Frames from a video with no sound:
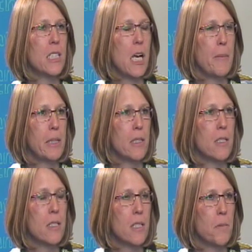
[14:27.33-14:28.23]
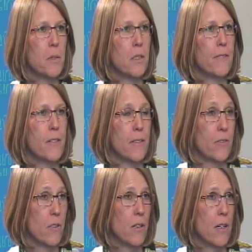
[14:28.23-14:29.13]
he's coming this summer for the
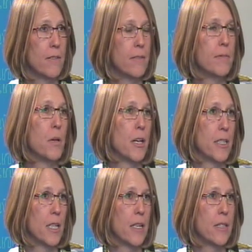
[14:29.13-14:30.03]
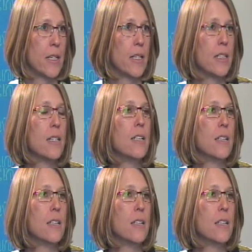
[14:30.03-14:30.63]
folk art market, I think.